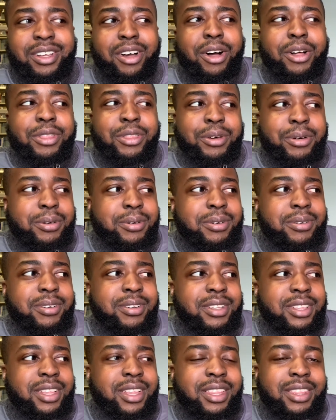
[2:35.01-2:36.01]
although
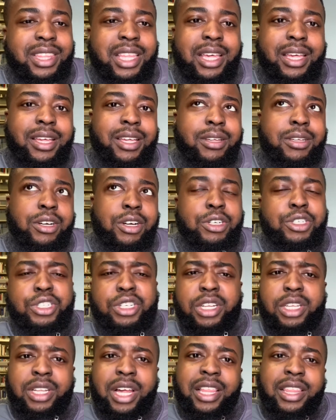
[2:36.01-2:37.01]
they are
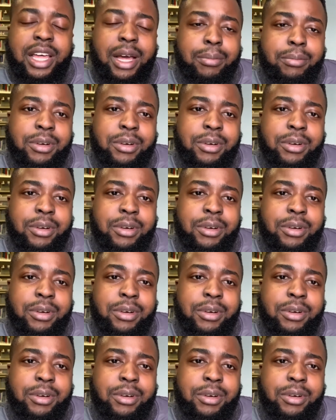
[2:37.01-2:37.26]
usually not that